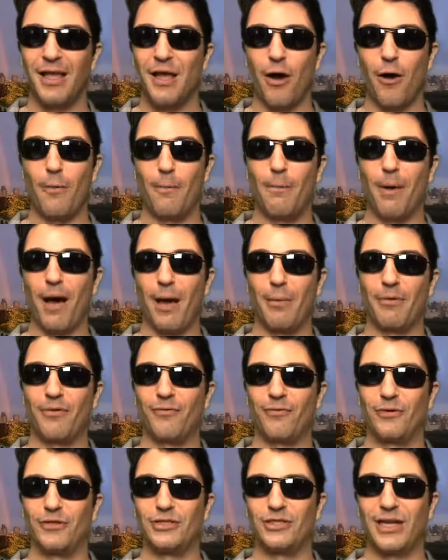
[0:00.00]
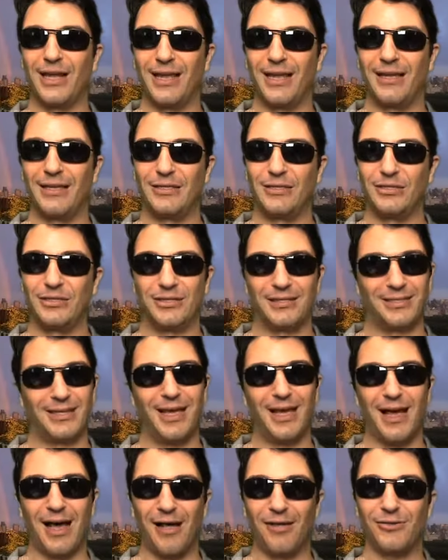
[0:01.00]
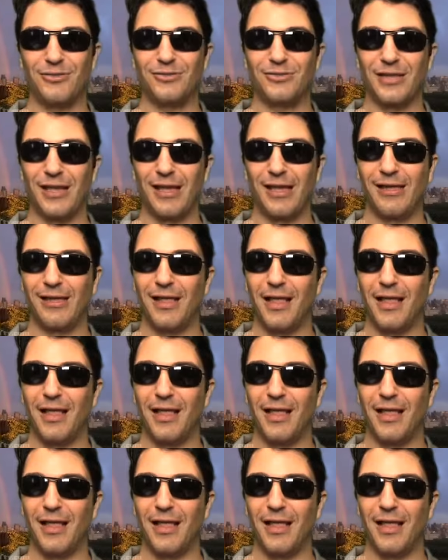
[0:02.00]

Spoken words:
Obama for change. Yeah, I'll say.